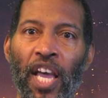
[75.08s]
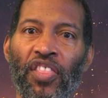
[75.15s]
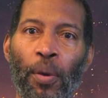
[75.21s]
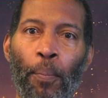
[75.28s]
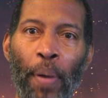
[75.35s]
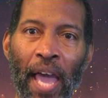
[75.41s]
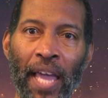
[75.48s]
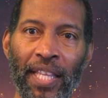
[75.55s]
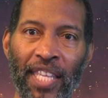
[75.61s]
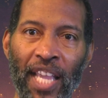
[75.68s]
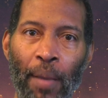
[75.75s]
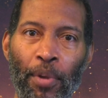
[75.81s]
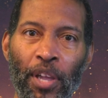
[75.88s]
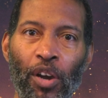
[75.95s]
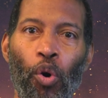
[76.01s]
The
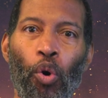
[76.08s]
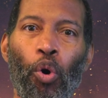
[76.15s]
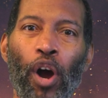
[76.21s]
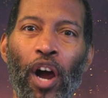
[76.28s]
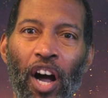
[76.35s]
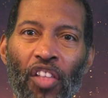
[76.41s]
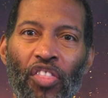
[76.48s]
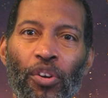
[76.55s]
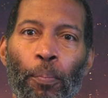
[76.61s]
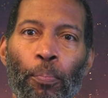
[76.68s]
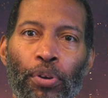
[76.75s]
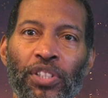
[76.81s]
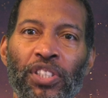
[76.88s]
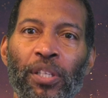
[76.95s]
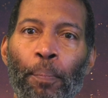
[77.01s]
pandemic or other
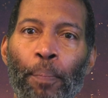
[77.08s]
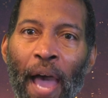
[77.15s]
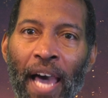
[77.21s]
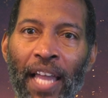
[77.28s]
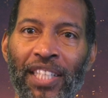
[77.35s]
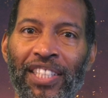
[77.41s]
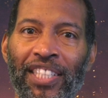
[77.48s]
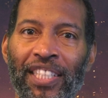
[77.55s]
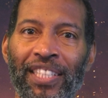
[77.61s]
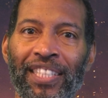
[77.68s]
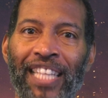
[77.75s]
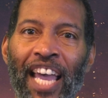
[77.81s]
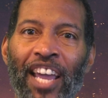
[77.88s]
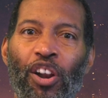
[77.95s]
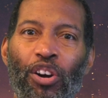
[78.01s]
principalities
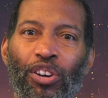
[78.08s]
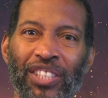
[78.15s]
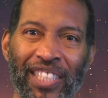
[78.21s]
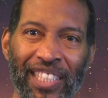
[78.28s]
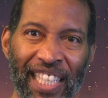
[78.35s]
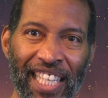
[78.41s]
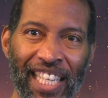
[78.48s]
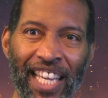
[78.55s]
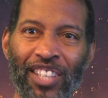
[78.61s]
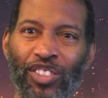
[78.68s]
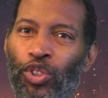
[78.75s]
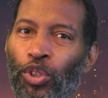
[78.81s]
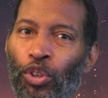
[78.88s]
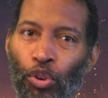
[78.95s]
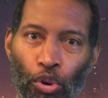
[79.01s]
that are seeking
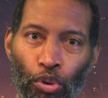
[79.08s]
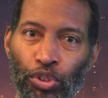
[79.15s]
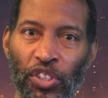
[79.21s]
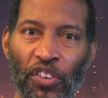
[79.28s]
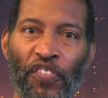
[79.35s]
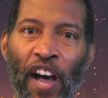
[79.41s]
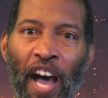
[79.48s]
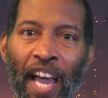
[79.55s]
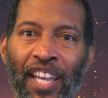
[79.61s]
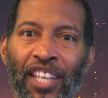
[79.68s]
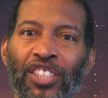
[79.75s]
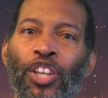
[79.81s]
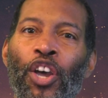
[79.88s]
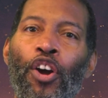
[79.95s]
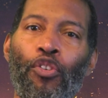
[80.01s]
to crucify
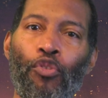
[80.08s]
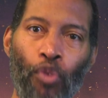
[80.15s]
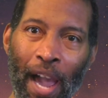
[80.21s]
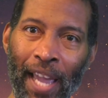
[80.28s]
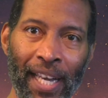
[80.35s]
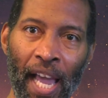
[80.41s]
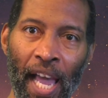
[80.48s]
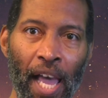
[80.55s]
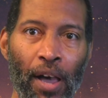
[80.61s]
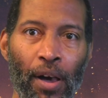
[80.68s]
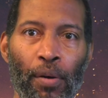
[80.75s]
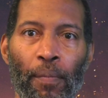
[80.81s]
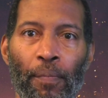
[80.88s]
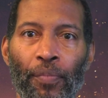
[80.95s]
us right now.